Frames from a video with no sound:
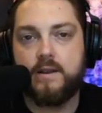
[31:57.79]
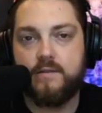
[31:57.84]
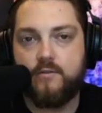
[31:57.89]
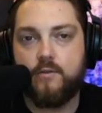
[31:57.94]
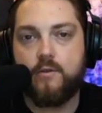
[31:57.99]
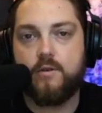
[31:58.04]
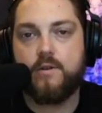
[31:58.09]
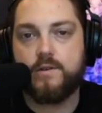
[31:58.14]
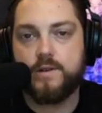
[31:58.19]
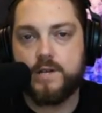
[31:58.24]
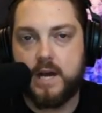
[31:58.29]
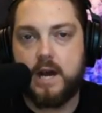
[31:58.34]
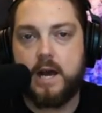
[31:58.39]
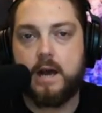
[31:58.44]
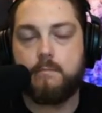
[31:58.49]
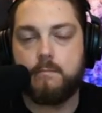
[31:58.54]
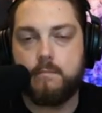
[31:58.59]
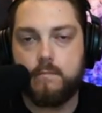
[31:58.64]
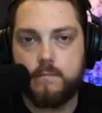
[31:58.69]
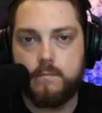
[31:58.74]
for our time.
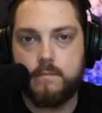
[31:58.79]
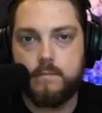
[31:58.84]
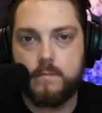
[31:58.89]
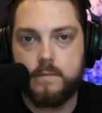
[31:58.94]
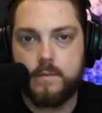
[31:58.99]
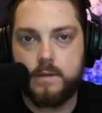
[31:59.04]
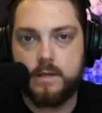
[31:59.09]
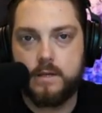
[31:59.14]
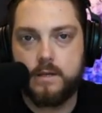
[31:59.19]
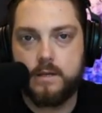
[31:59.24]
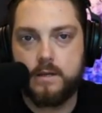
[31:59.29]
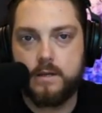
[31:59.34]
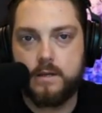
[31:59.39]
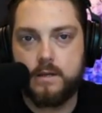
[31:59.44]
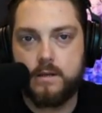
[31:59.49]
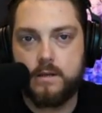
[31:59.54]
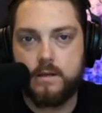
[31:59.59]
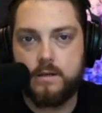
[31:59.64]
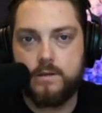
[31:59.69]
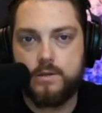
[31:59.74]

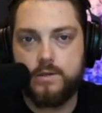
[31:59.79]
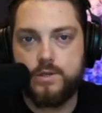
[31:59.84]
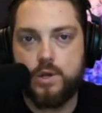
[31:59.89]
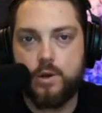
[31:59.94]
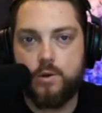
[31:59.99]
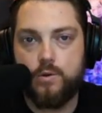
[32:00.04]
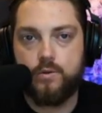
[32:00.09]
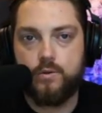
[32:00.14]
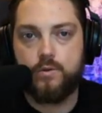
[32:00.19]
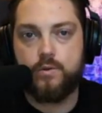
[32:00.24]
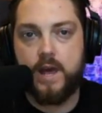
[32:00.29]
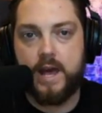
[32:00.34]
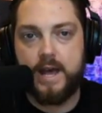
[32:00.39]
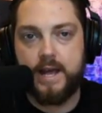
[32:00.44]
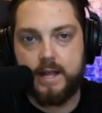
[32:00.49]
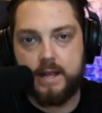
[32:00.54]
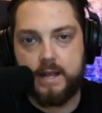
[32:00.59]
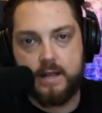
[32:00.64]
So that